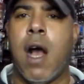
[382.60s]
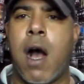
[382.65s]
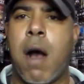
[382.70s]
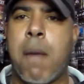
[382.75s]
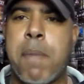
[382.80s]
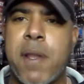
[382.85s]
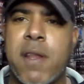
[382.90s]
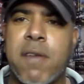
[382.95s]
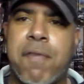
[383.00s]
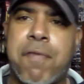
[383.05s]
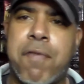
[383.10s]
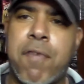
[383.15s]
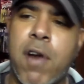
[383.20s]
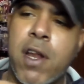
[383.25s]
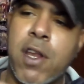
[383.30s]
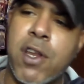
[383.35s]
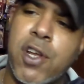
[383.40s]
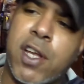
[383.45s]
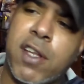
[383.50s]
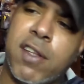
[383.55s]
Up in the
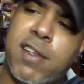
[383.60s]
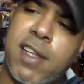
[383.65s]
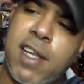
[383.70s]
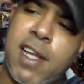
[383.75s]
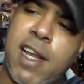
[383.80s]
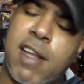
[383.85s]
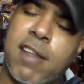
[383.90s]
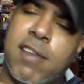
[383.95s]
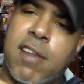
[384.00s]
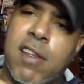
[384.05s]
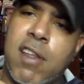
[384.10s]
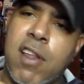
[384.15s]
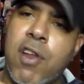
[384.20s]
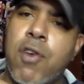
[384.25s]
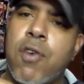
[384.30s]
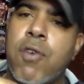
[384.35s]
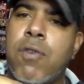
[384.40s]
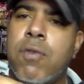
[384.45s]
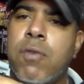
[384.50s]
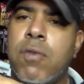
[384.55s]
front, you can see there's a
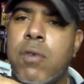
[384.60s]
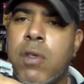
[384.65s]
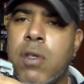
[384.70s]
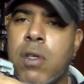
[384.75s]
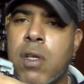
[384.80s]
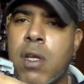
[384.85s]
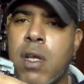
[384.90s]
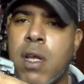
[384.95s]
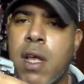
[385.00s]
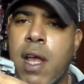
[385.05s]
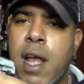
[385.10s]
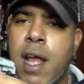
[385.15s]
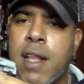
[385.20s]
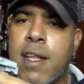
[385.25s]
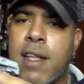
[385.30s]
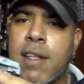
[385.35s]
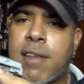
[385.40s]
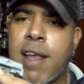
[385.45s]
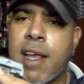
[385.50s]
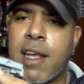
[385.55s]
little
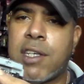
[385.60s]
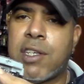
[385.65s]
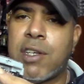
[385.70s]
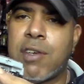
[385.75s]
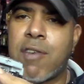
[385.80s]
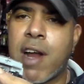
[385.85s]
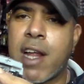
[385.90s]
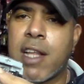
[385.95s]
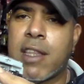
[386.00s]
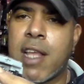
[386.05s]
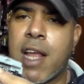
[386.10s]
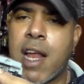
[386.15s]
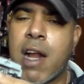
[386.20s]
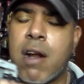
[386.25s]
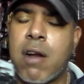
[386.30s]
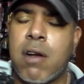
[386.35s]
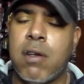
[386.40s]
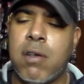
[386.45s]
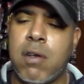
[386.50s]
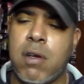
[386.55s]
indentation right
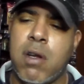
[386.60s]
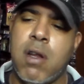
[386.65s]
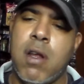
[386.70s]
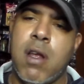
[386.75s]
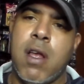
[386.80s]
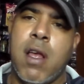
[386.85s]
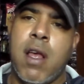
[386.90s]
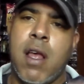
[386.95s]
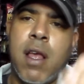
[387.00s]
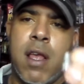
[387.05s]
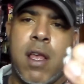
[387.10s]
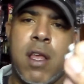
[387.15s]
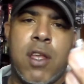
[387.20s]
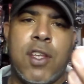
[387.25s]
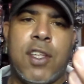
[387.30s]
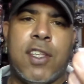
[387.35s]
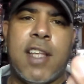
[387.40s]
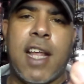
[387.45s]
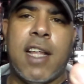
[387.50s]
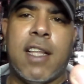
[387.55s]
there.
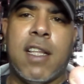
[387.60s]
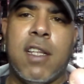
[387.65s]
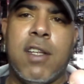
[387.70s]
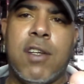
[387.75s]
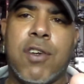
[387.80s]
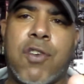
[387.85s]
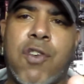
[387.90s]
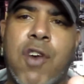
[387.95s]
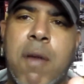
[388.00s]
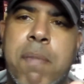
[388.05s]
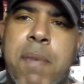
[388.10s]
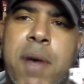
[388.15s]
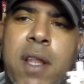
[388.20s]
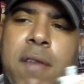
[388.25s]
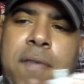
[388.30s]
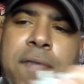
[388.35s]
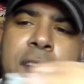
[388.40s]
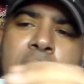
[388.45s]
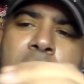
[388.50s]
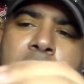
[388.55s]
You take the little grip
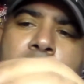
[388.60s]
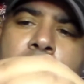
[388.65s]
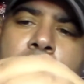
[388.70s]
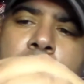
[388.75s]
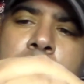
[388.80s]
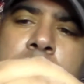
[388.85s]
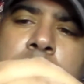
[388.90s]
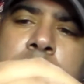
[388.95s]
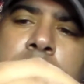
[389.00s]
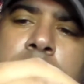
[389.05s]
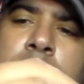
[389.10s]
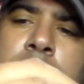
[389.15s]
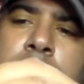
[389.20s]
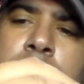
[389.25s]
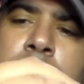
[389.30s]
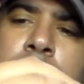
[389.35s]
on the firearm.